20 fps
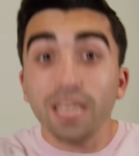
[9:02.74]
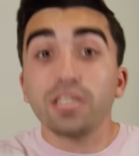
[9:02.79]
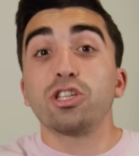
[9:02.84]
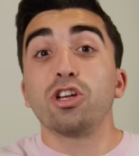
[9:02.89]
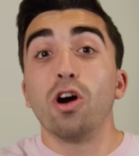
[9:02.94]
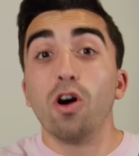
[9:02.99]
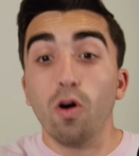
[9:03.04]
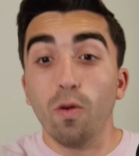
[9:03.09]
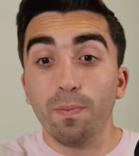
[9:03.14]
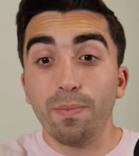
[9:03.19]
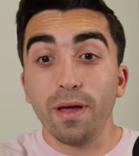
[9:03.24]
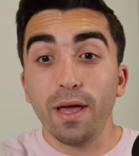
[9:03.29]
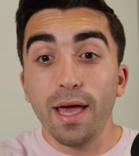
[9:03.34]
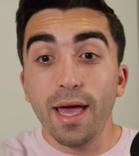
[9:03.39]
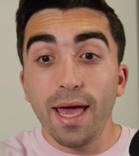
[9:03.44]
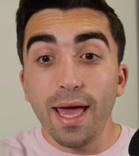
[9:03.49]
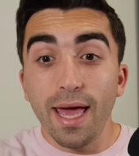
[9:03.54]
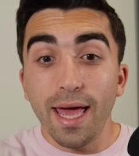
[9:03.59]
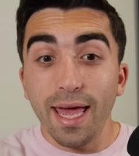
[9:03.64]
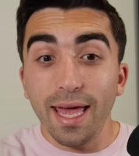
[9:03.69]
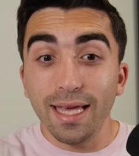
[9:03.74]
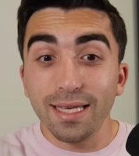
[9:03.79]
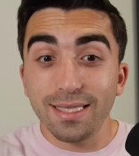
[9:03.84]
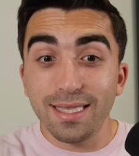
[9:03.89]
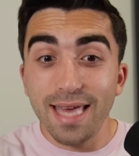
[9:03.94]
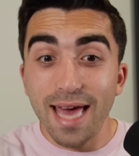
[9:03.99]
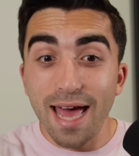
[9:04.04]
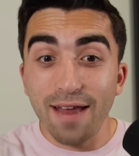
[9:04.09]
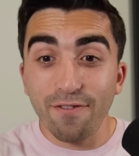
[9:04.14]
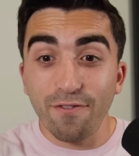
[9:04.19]
hope is
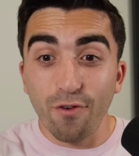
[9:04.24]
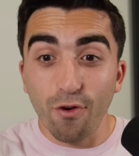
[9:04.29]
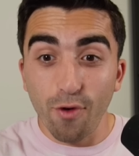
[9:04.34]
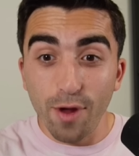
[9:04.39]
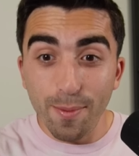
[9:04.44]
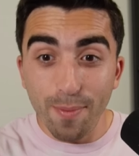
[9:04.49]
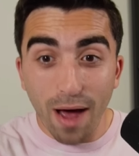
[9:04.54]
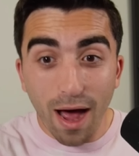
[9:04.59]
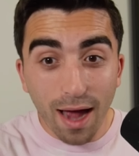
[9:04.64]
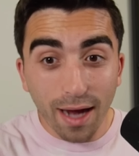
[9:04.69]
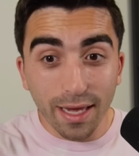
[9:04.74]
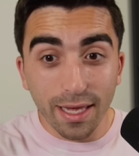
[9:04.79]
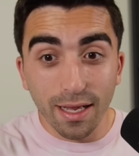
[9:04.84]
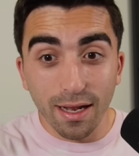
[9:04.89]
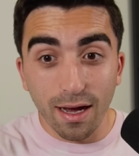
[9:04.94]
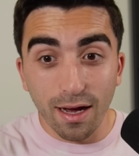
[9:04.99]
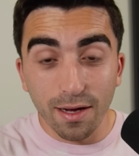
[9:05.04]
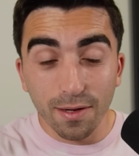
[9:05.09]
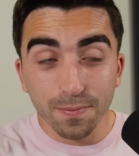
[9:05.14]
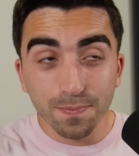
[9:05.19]
that for Rybakina,